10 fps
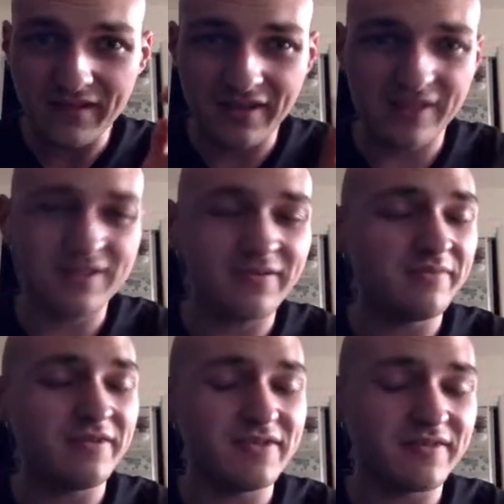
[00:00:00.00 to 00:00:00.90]
that's why
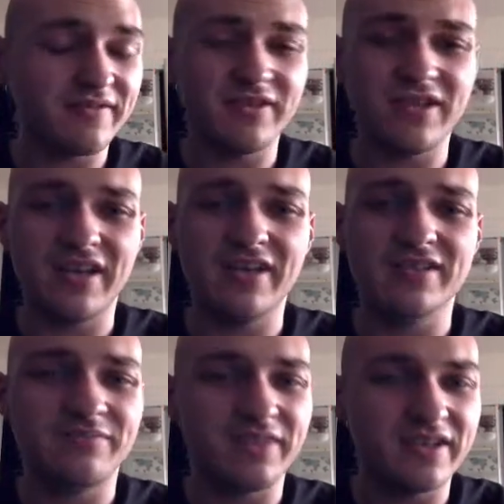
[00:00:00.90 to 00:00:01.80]
I'm using
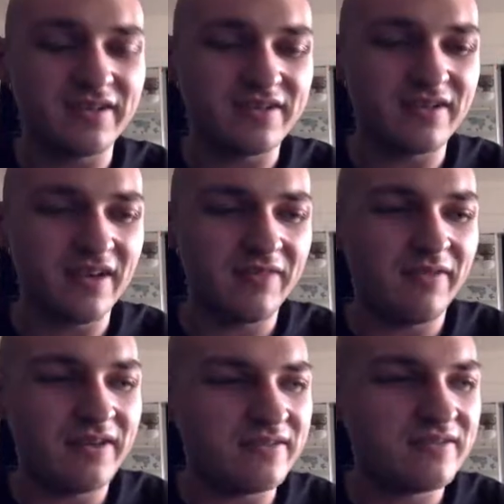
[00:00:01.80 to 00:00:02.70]
Vue.js because I
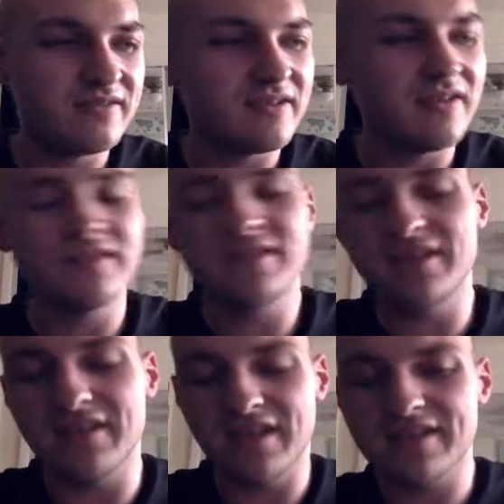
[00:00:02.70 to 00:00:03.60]
want to go to
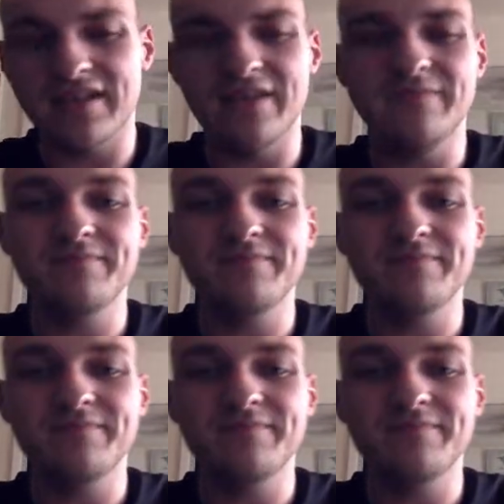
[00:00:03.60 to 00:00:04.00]
the next step.